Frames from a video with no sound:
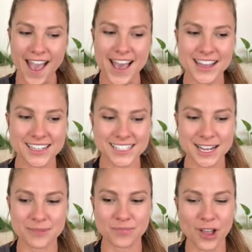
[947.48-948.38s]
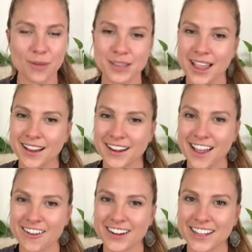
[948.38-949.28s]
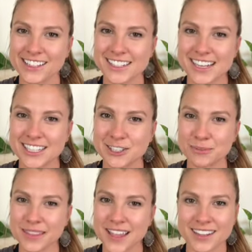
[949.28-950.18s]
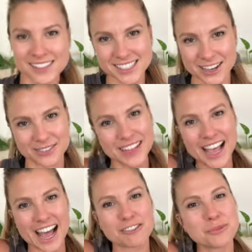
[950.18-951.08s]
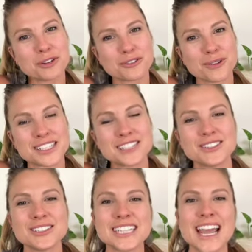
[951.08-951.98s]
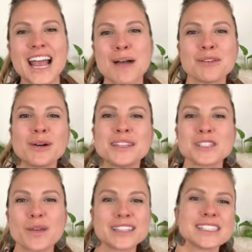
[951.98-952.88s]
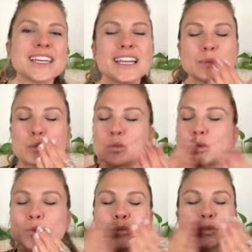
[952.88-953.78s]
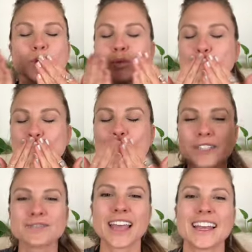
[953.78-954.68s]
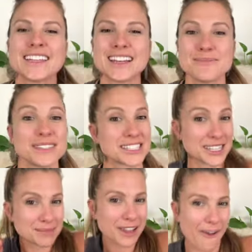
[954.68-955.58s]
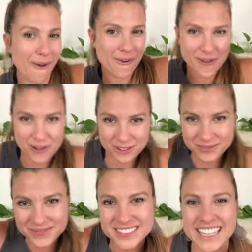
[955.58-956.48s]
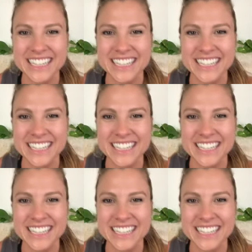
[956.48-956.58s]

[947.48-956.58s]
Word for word: and um, I'll be hanging out and doing my thing. So have a beautiful rest of your day. Happy Wellness Wednesday. Mm -hmm. And um, it's good to be home.